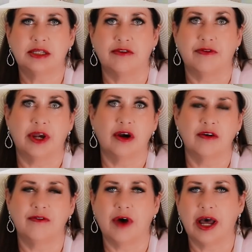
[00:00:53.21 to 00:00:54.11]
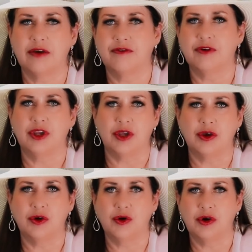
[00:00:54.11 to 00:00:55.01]
to verify for
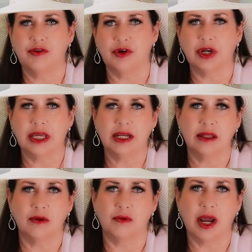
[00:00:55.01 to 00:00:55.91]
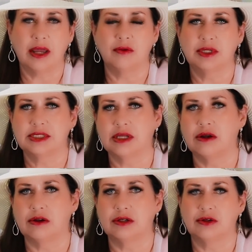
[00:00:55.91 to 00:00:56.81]
you if you're getting the right
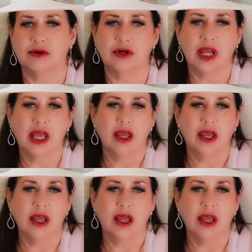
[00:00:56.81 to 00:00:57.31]
result or